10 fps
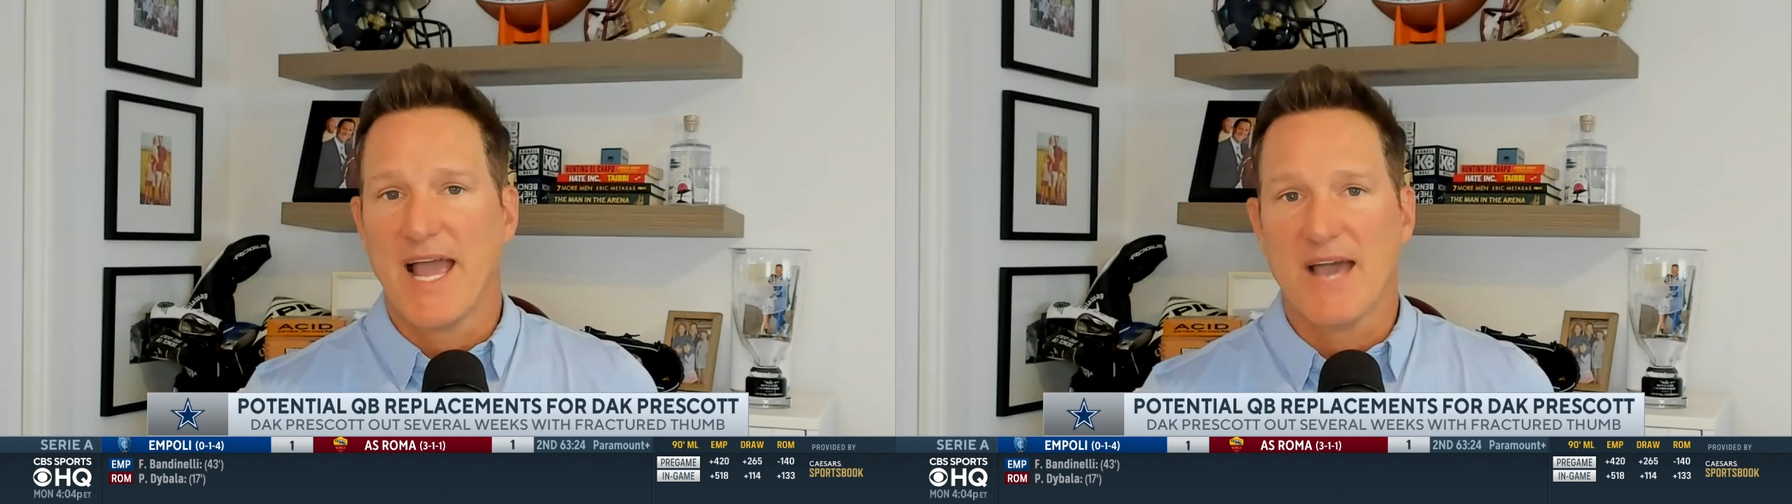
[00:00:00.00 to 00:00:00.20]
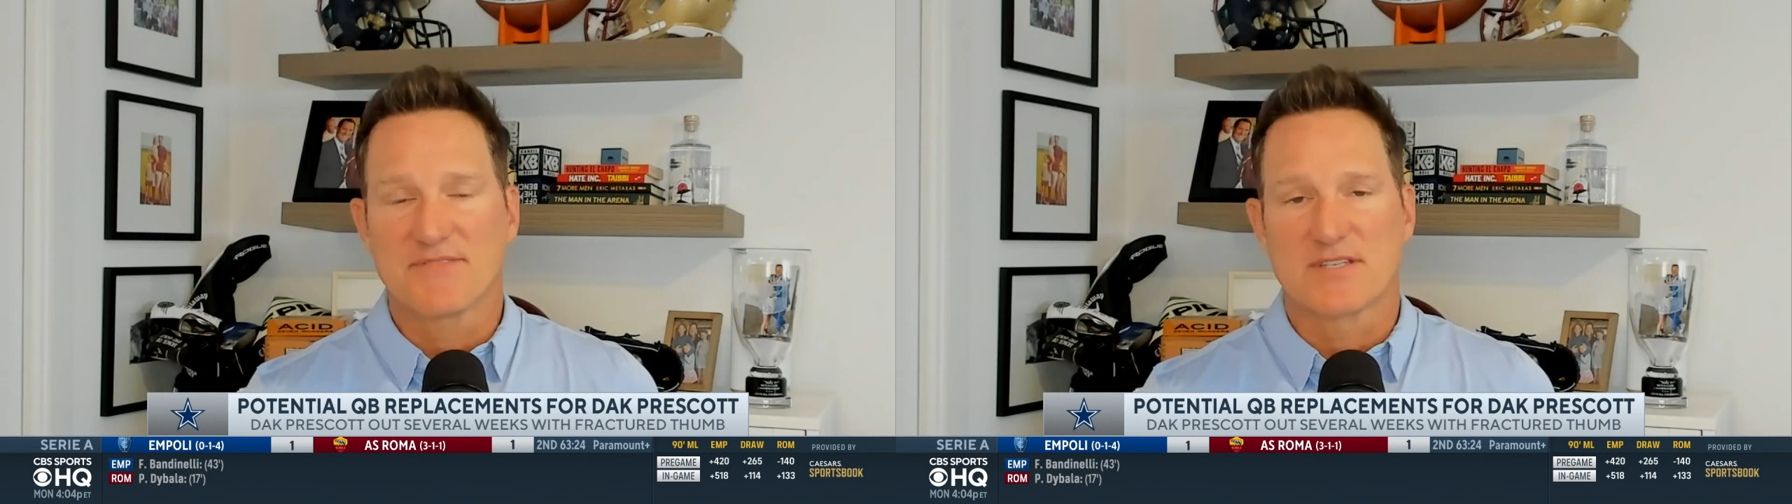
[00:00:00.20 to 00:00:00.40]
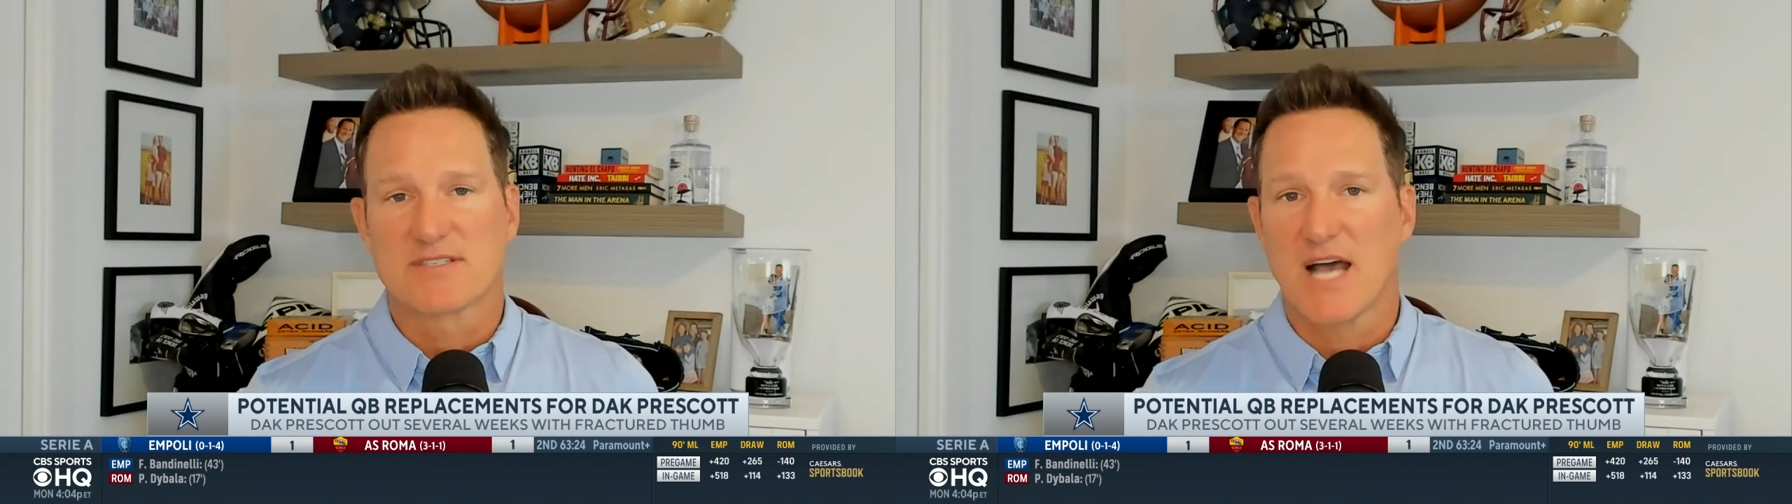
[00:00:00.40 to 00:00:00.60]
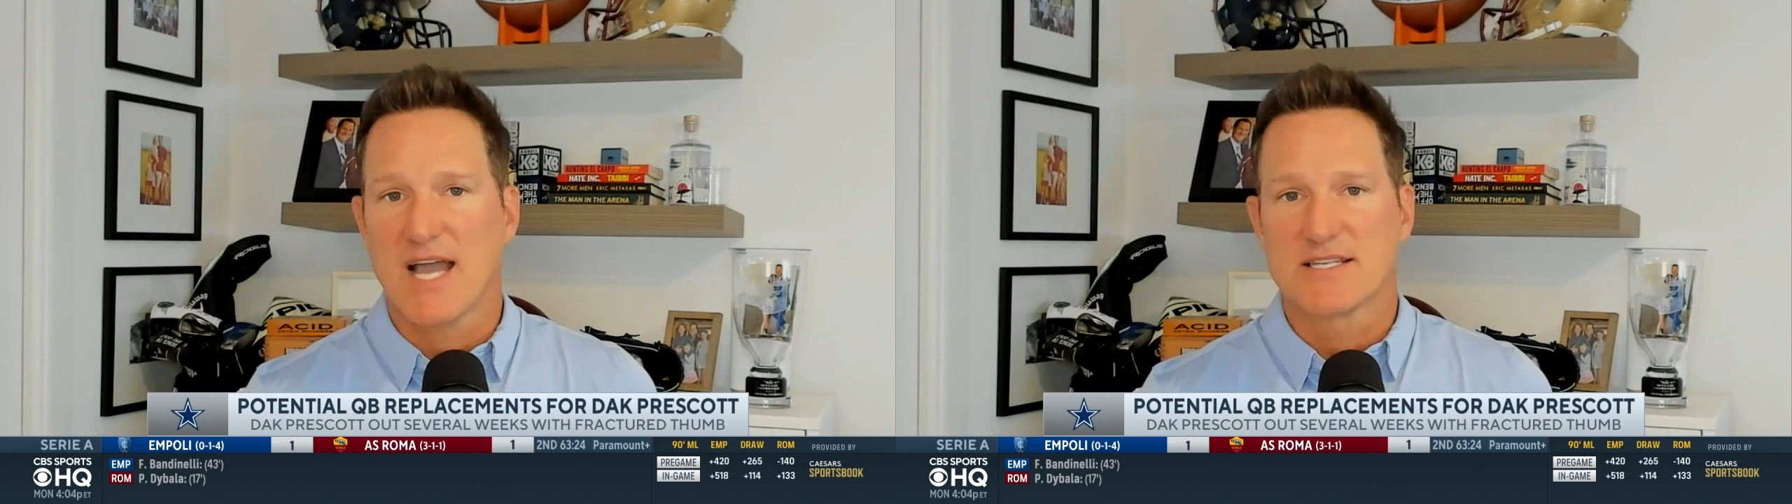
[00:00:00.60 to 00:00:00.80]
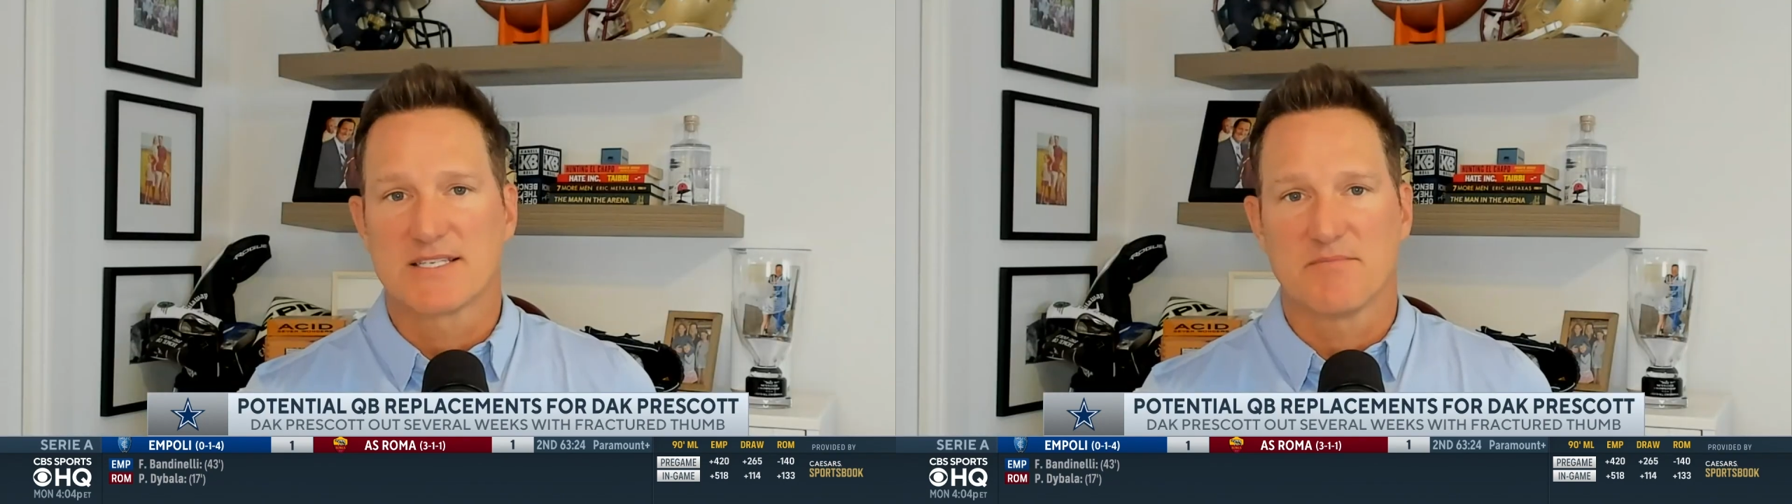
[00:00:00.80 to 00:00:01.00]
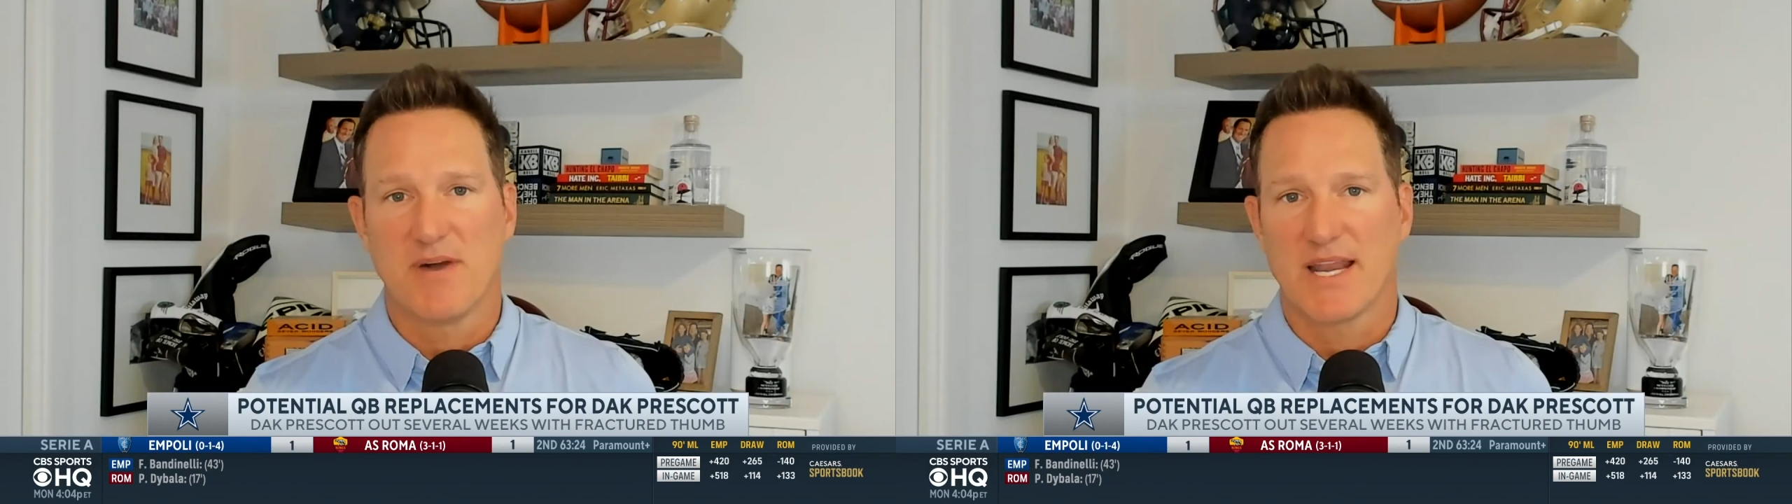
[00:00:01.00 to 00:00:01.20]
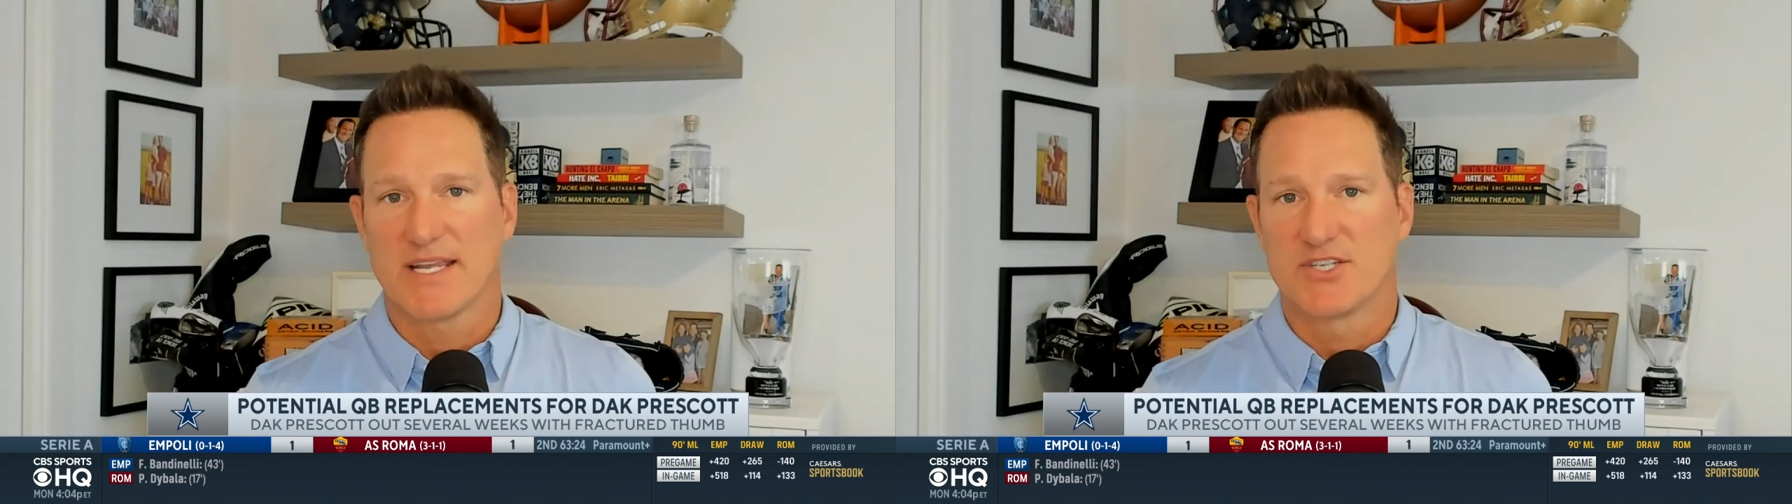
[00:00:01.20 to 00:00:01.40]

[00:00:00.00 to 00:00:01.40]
going to have to sign somebody